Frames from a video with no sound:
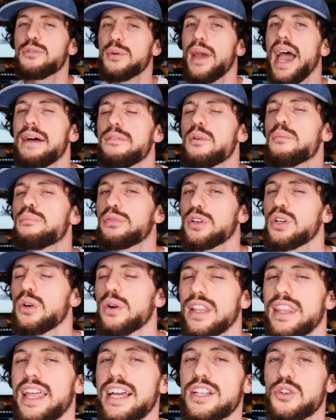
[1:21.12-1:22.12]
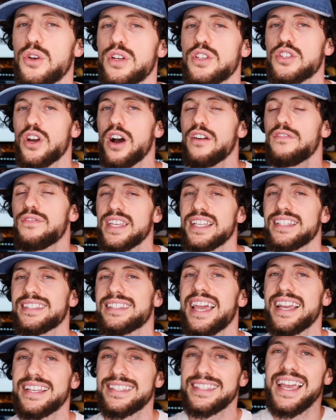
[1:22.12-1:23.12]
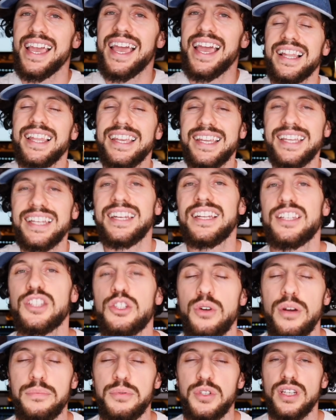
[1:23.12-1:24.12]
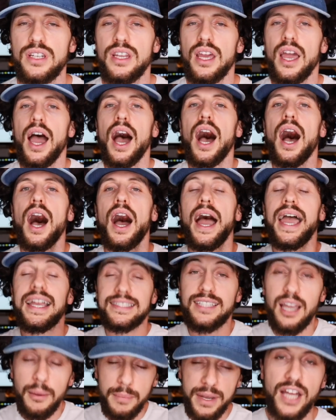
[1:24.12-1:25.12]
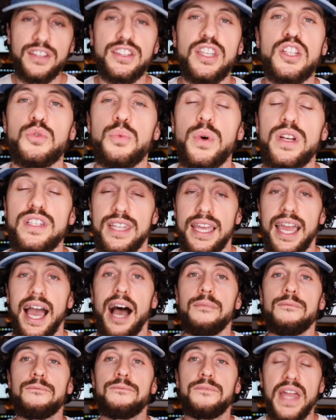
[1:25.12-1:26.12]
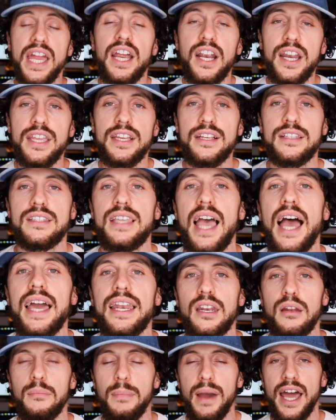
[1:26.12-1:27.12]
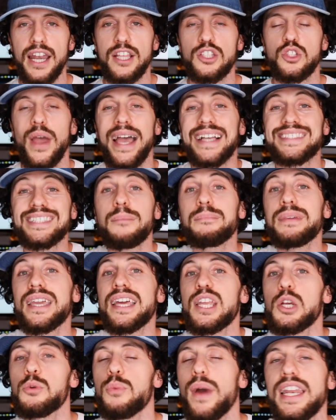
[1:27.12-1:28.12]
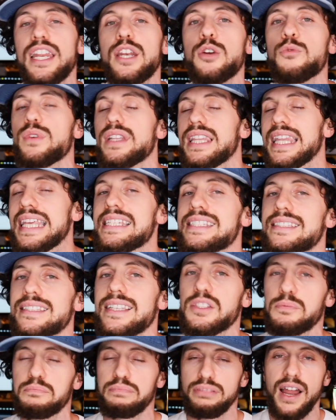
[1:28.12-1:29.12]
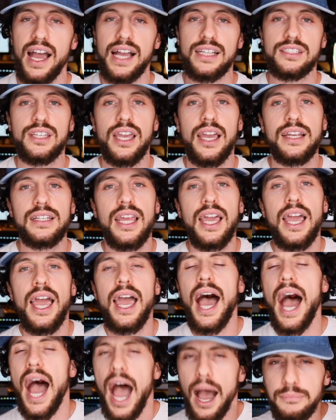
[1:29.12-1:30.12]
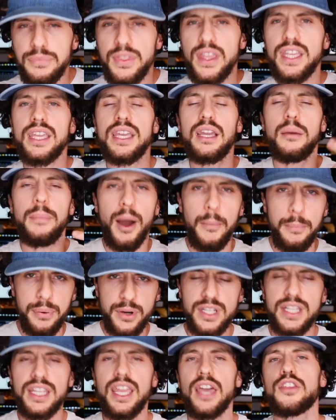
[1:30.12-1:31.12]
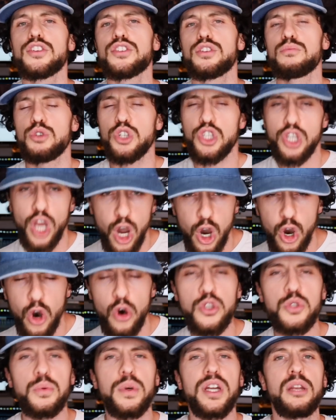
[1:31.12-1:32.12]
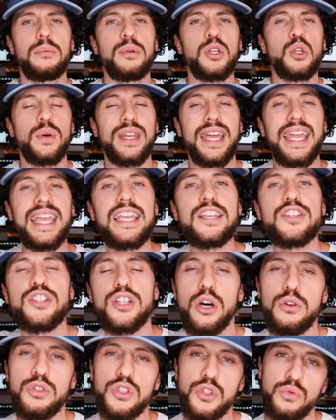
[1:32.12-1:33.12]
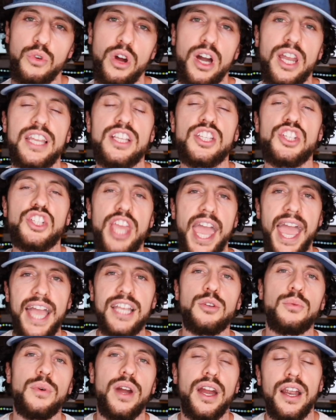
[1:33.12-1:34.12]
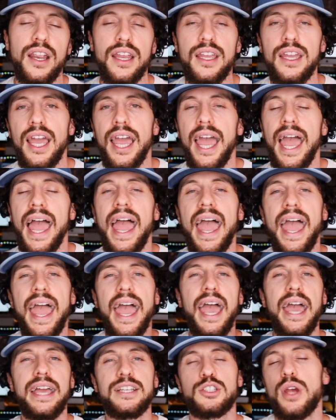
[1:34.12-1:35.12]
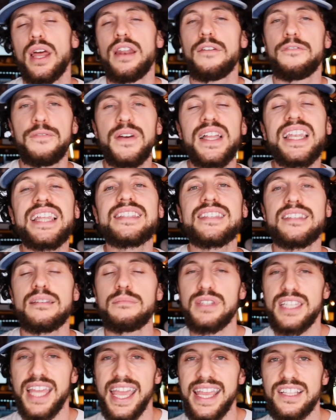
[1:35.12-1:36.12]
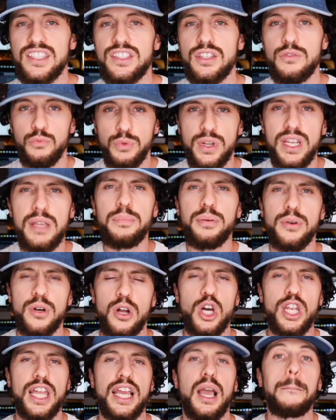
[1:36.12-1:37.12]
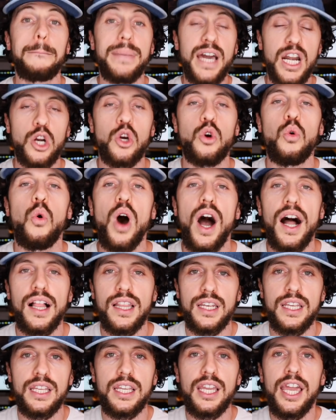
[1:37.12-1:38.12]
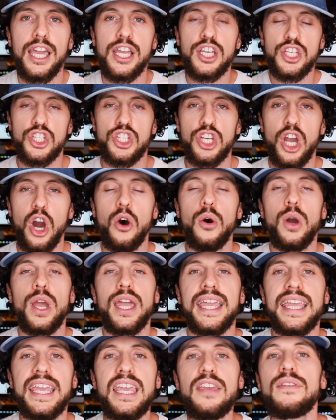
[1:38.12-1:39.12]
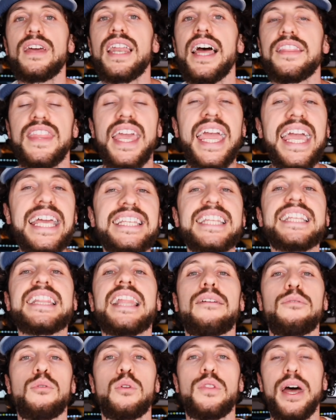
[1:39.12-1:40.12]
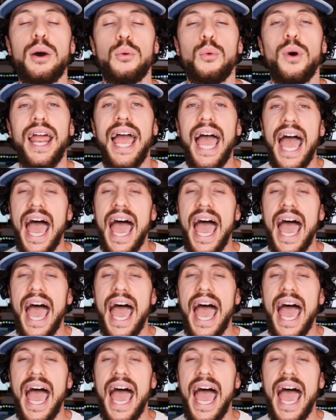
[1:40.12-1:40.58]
if you haven't pre-ordered that joint, it's called Via Text, link in the description. It's coming out this Wednesday. I'm very excited about it. So as I'm getting ready to release this project, I'm thinking about putting together some shows. We're gonna be doing an East Coast run in January and trying to fill in some dates and really put on like a better quality show, even at the indie level that we're